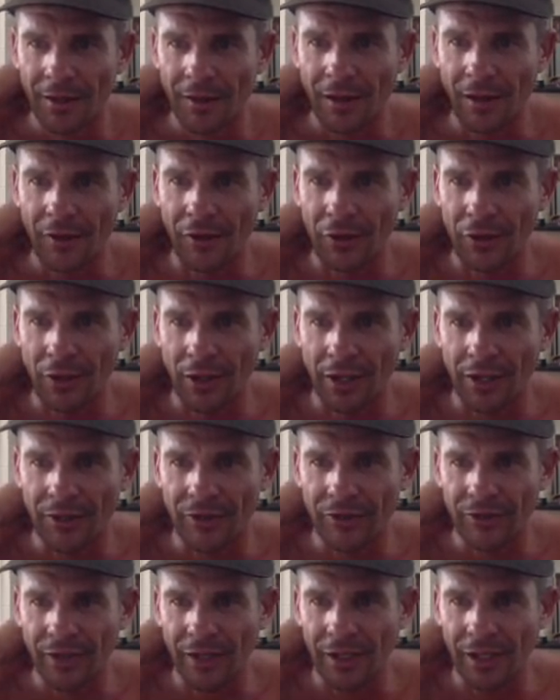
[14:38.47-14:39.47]
the other
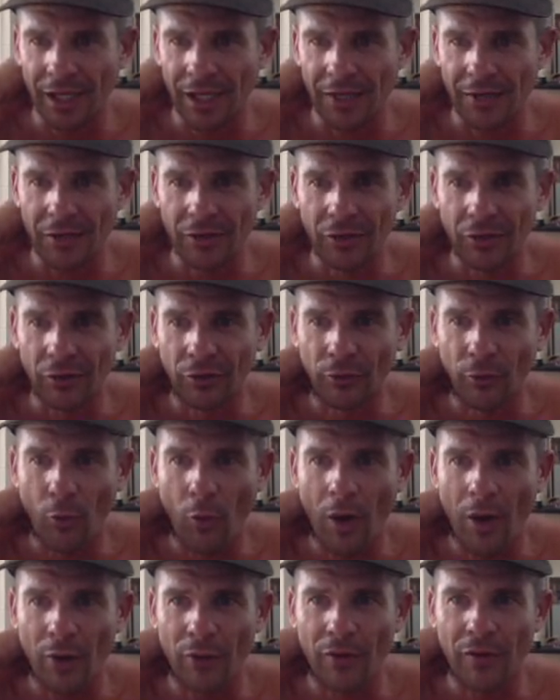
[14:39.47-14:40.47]
guys, again, this is
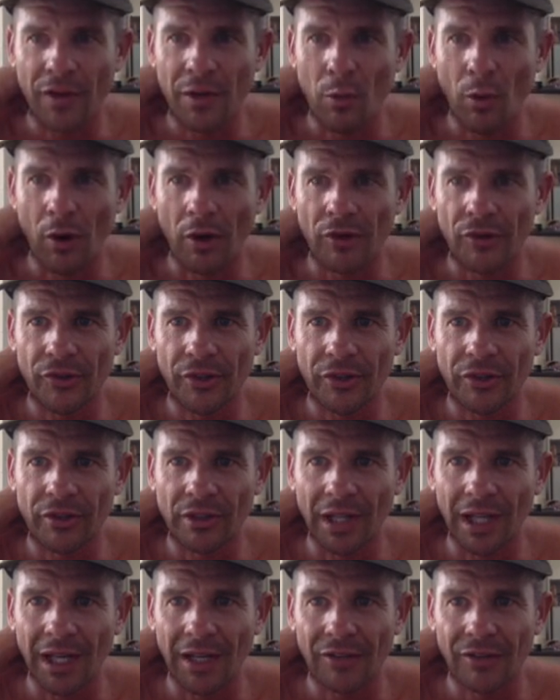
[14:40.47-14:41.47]
450 watts,
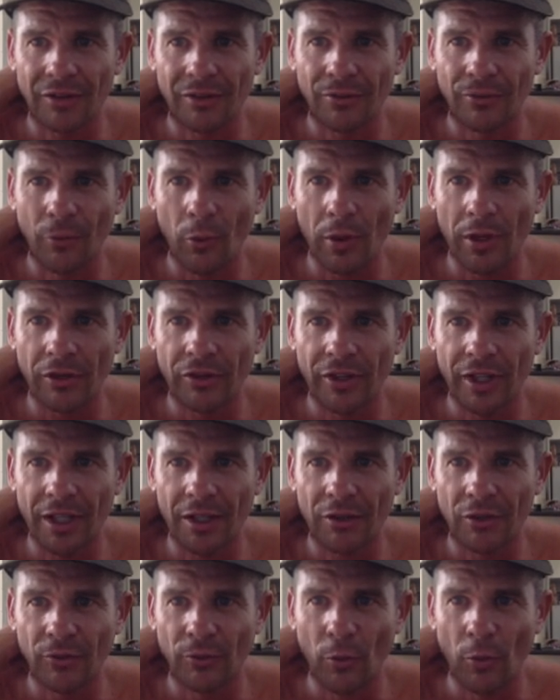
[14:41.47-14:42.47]
this last 40
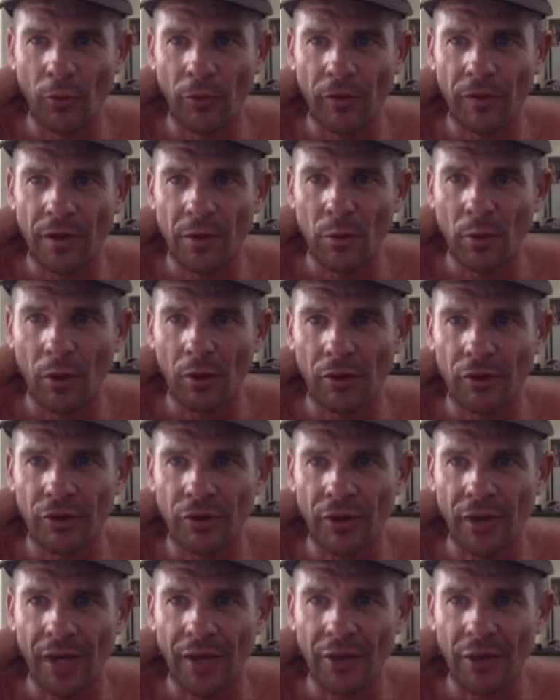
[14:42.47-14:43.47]
seconds, 450 watts.
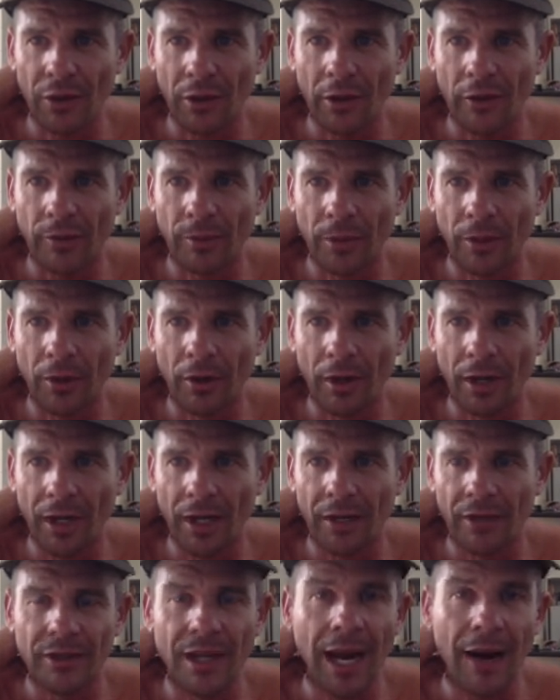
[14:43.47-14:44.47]
So the other guys
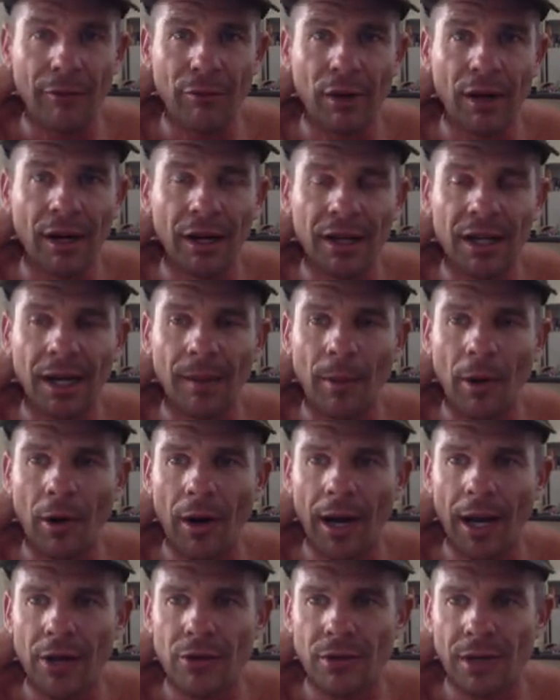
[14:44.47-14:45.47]
behind have run out of
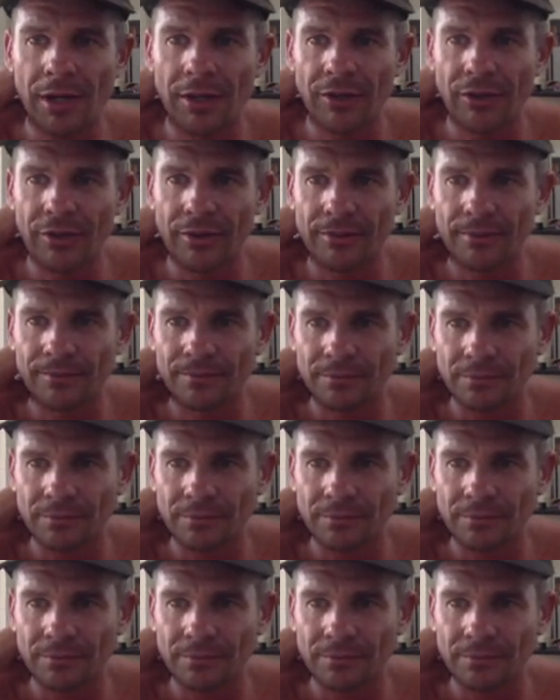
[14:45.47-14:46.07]
carbohydrates